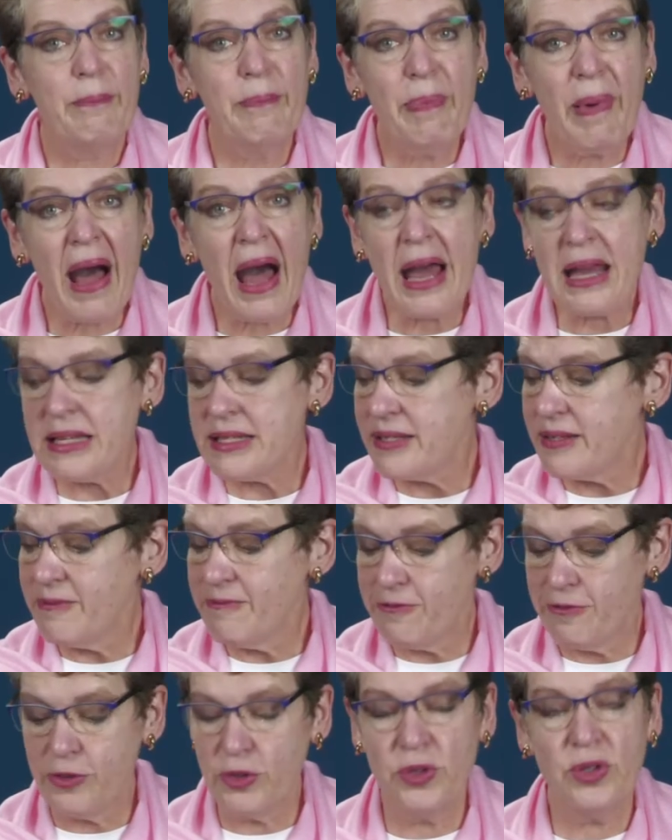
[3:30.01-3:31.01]
buy some
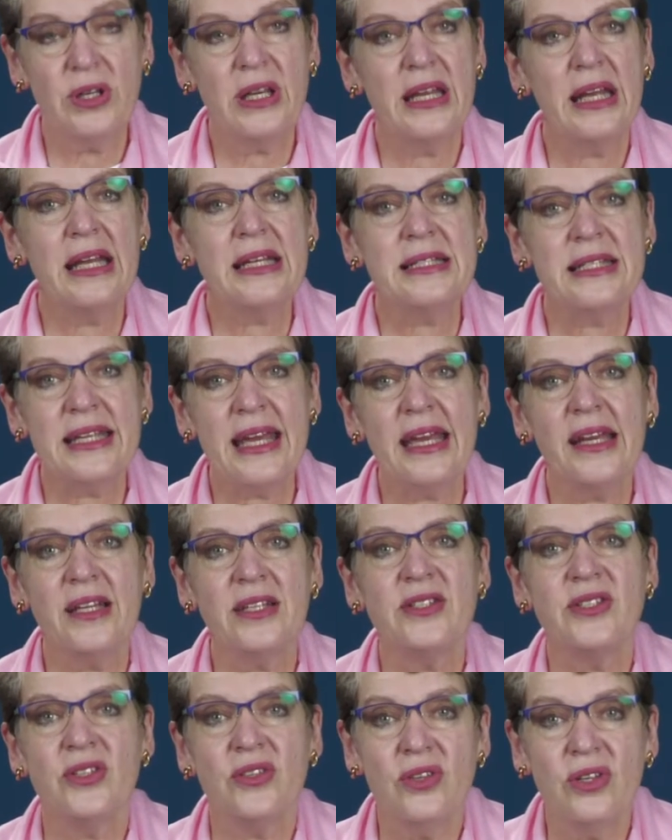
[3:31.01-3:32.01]
food, and take
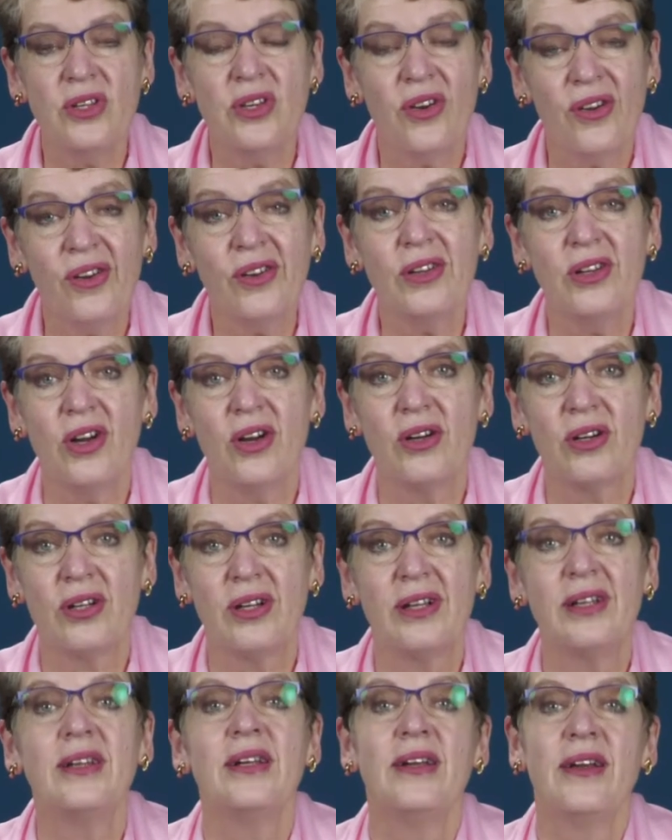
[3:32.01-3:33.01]
it to your
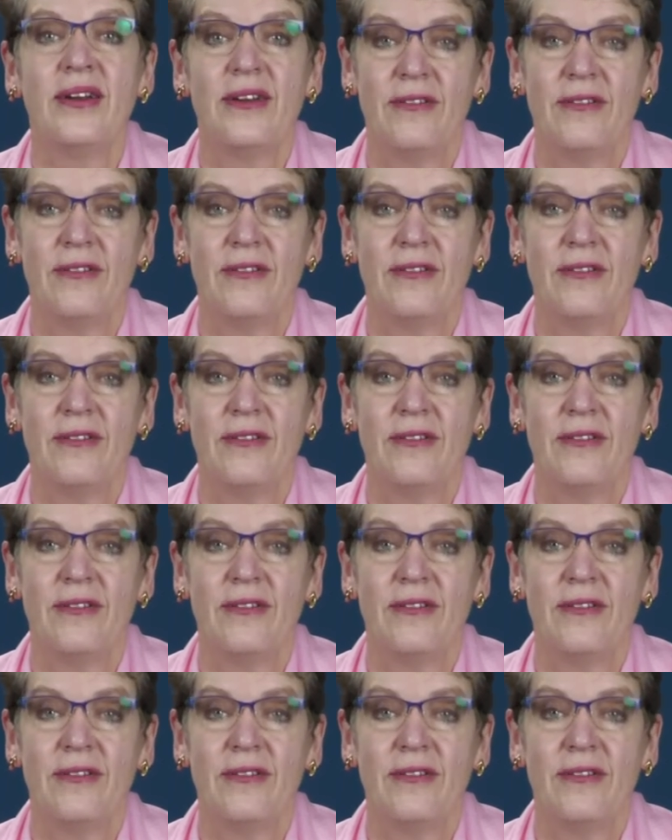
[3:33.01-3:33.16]
local